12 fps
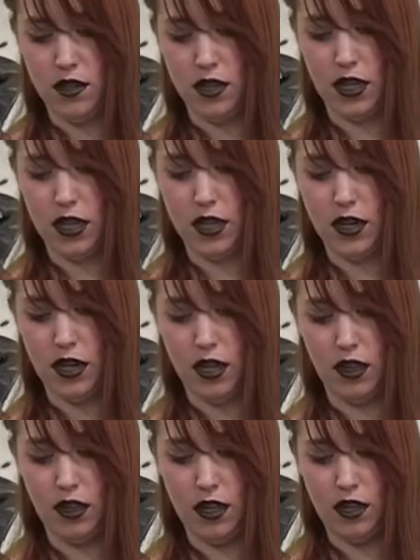And again,
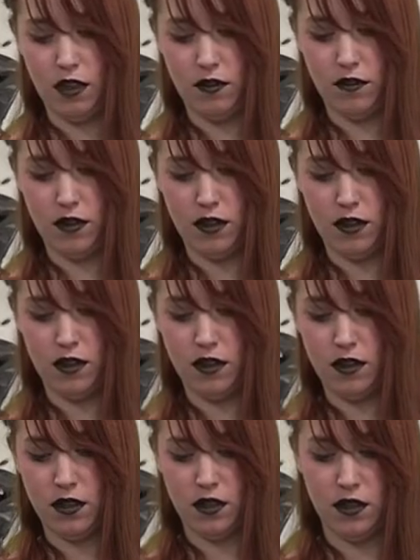I love
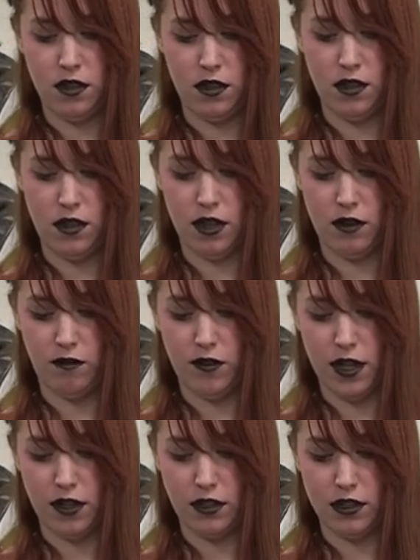that
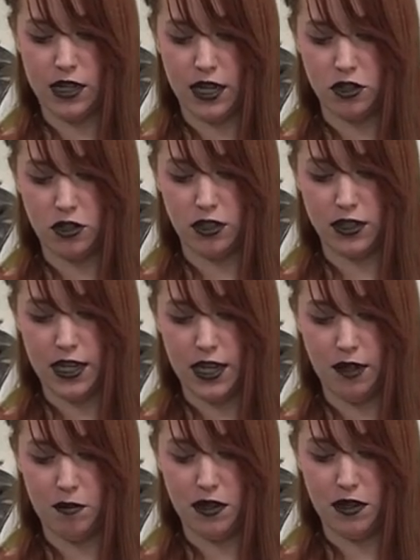vinyl electrical
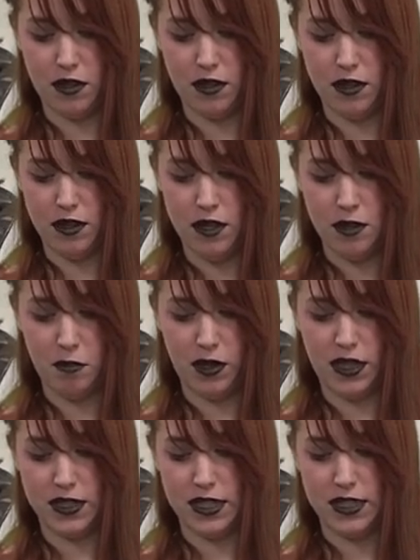tape
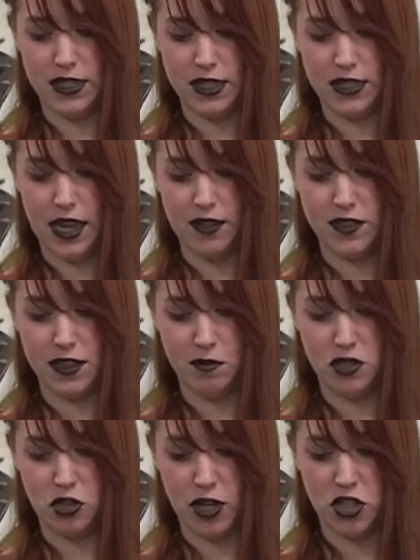because it does have
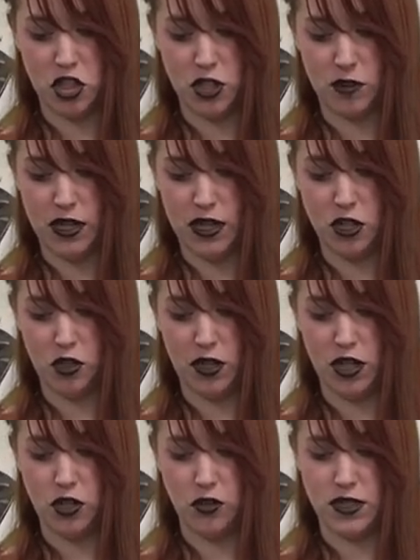some stretch to it and you
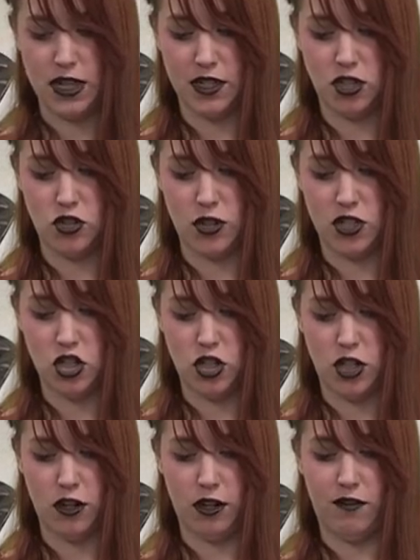can use that stretch
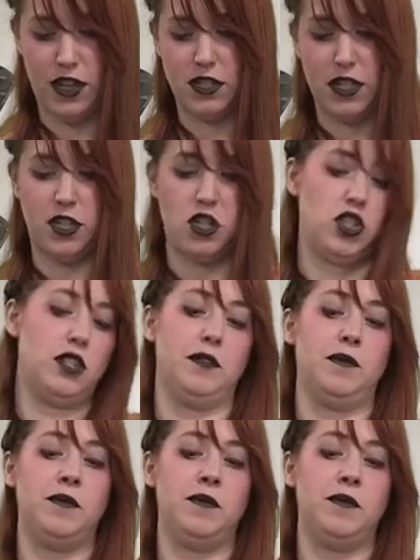to your advantage.